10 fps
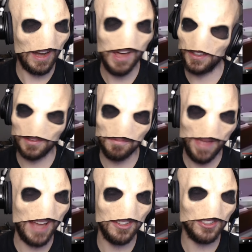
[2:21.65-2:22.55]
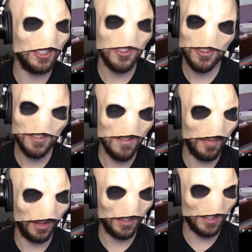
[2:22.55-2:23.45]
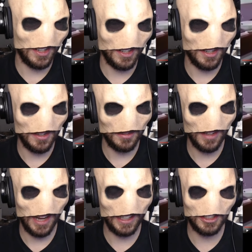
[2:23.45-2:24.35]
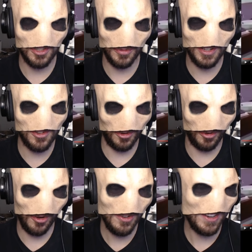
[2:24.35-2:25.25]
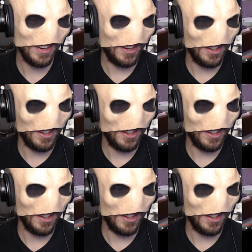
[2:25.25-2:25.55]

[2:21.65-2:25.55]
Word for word: I think is a bad decision, but uh, I guess to each their own.